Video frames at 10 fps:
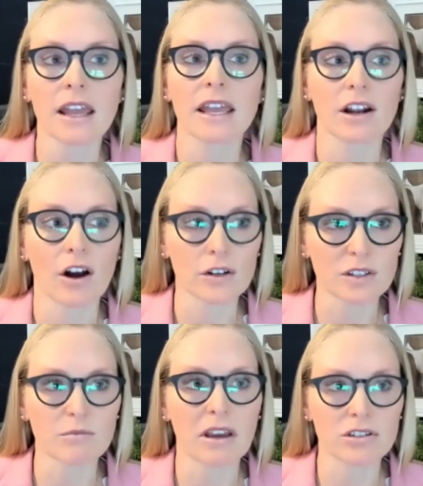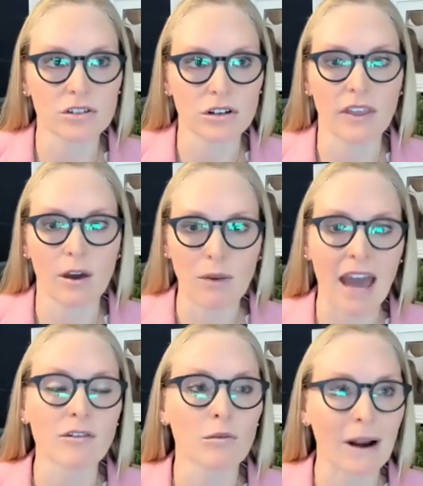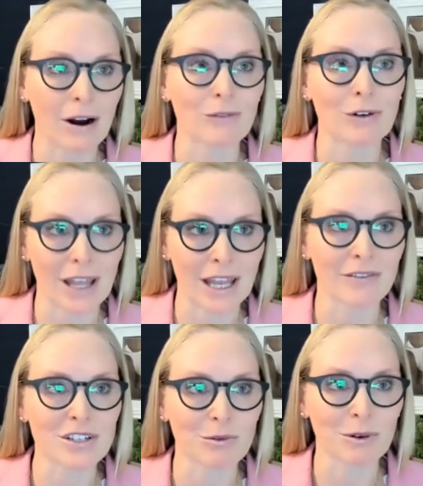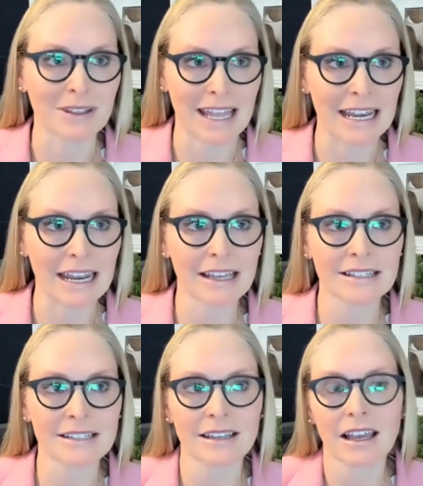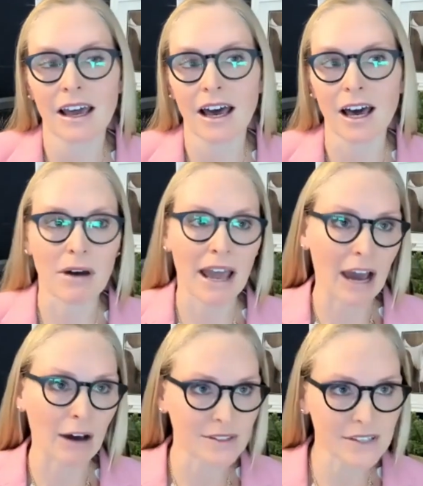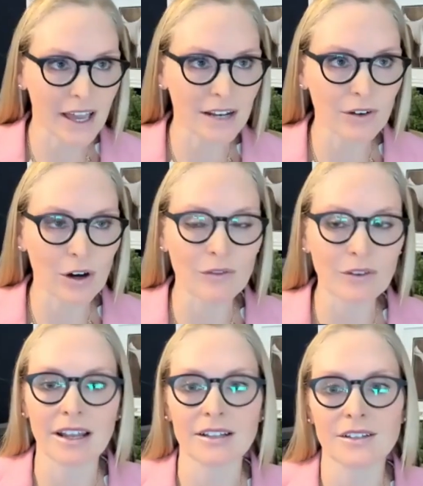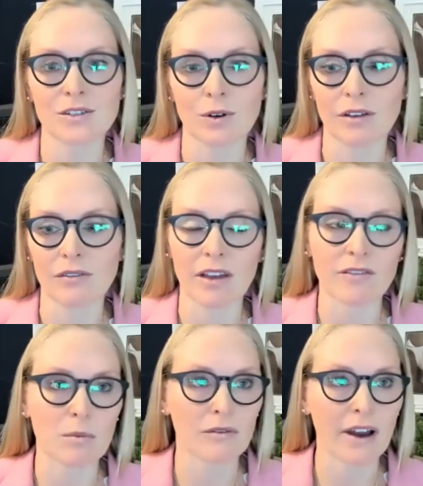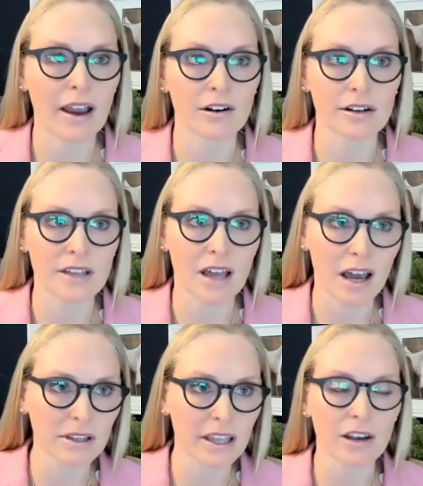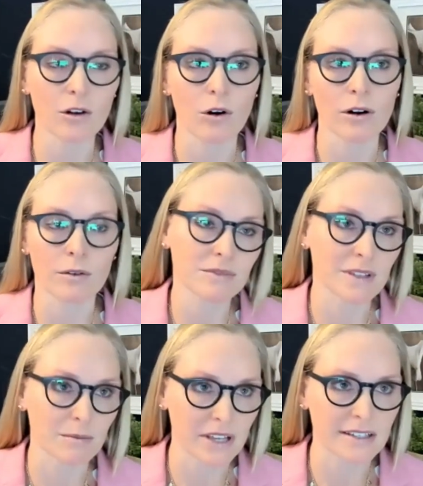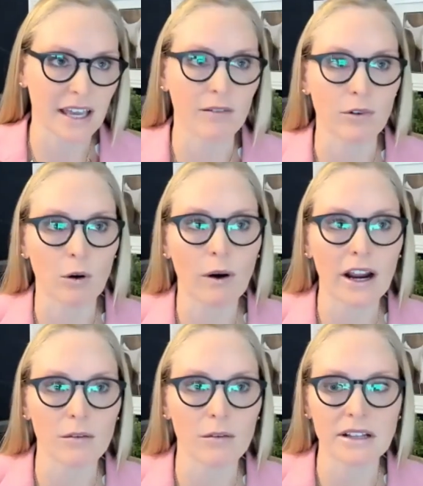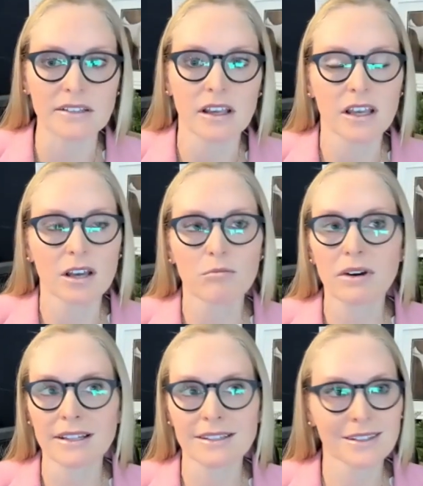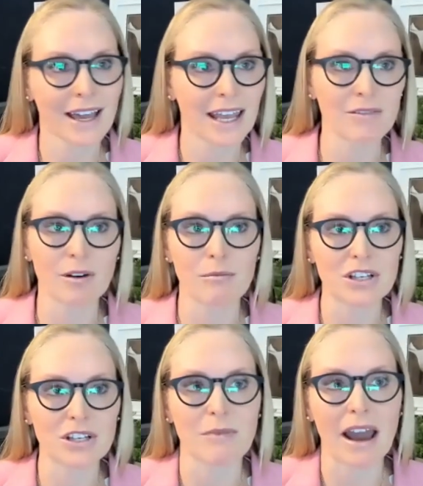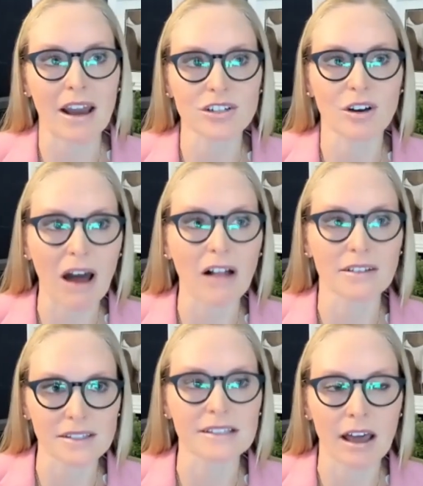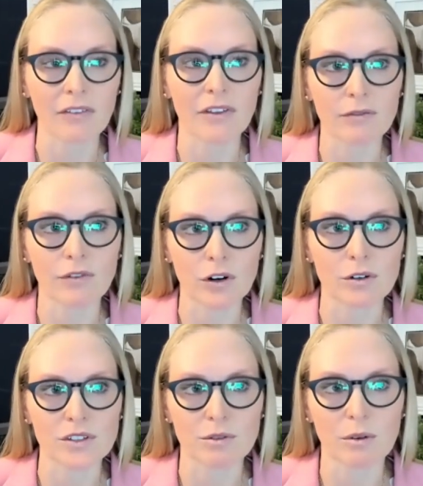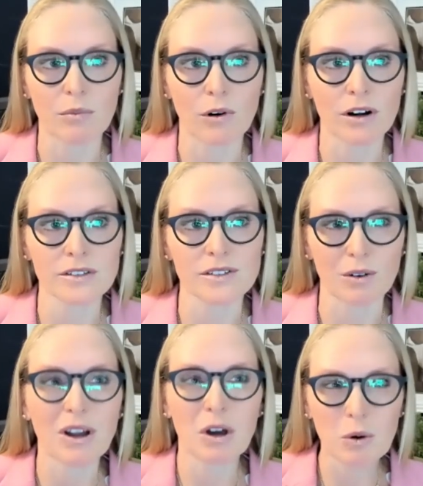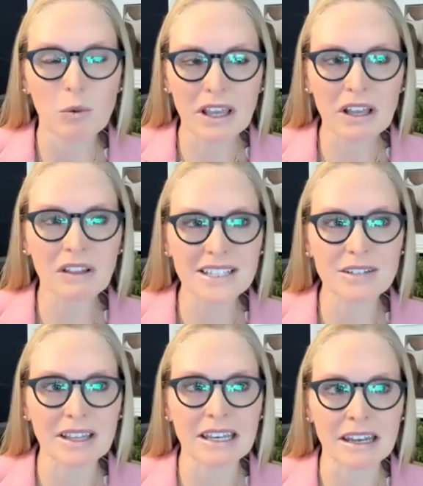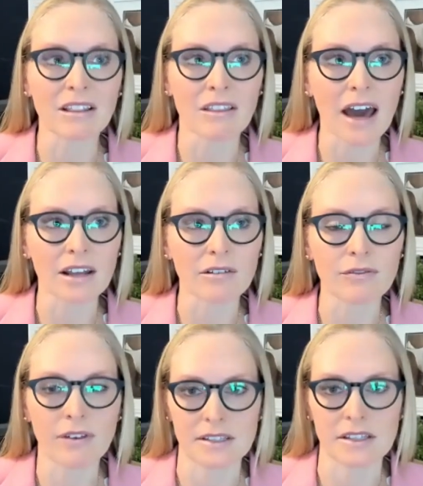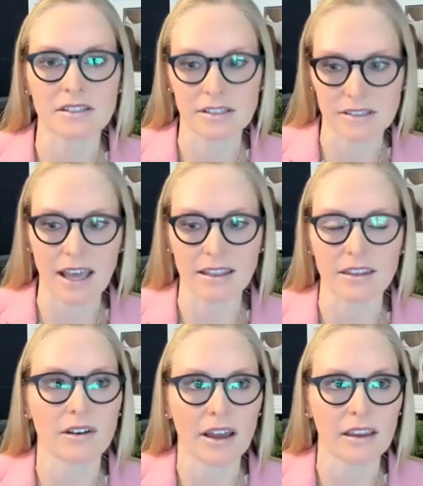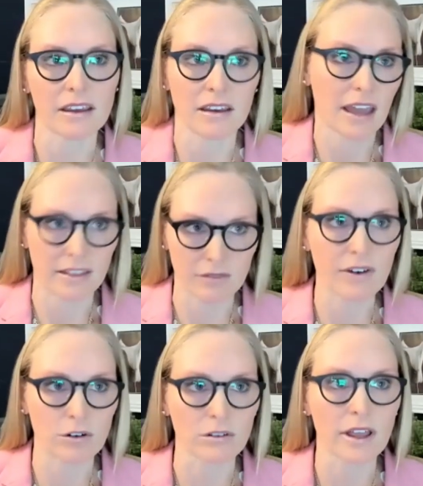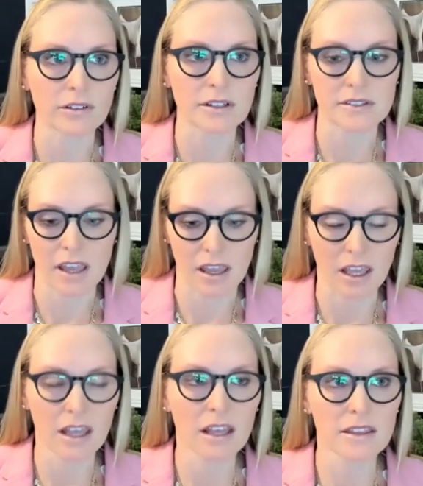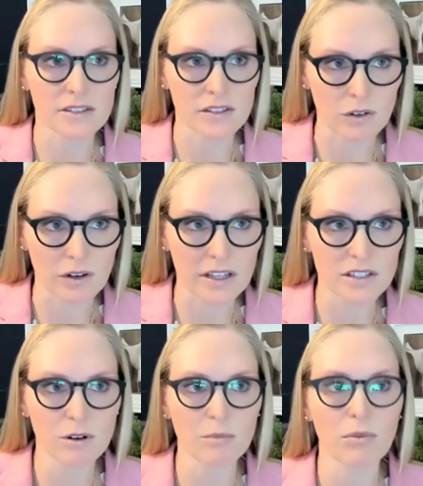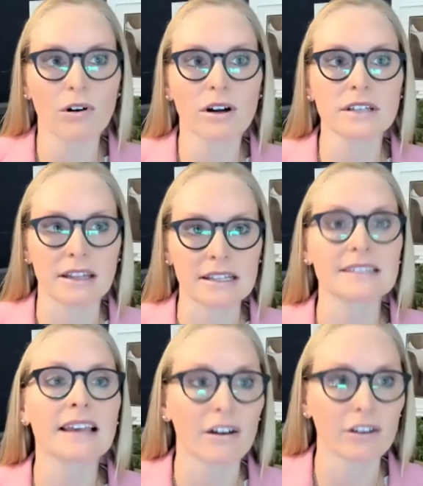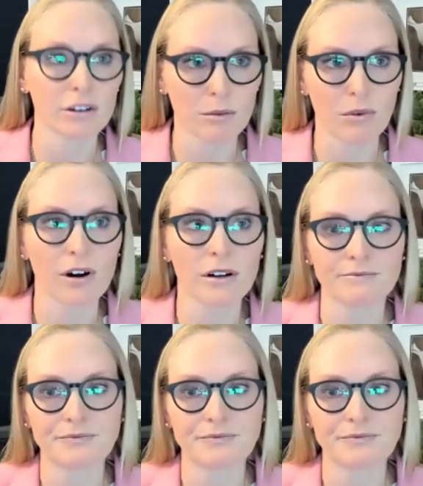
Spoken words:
It also makes sure that we have a record for an individual when they need it. Outside of COVID, it's sort of if a provider is obligated, or some states have requirements, but it's kind of a mishmash of policies out there for who's to report. So we collectively need a lot of assistance at the federal level to say, this is who needs to report and this is how you report.